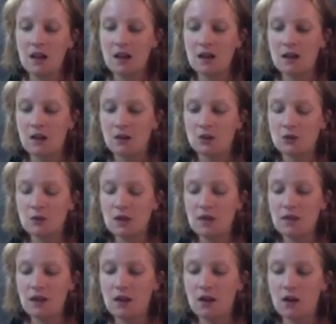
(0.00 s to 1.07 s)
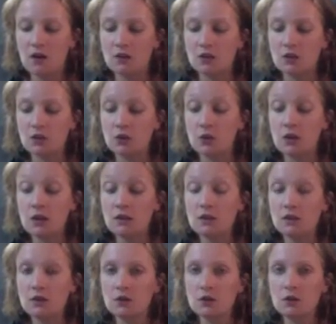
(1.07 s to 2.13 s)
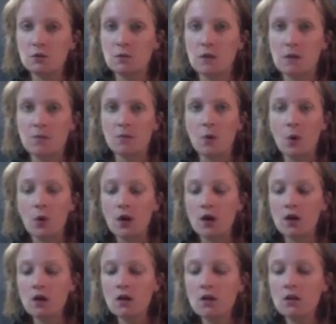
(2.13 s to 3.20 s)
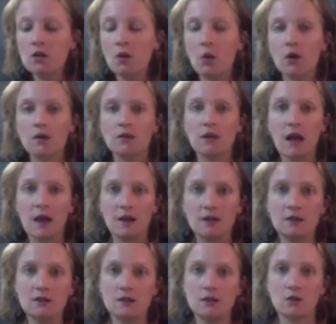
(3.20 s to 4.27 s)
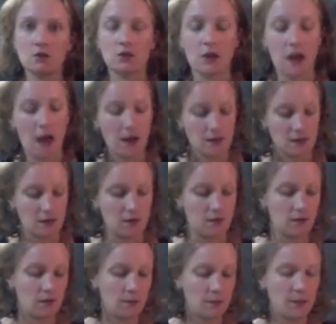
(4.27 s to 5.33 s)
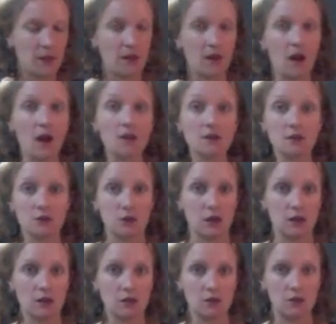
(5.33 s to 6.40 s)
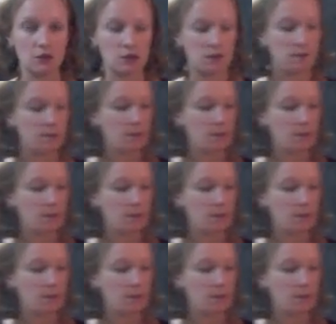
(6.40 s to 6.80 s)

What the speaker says: Now, do we think our diluted solution will be more or less reactive than the concentrated solution?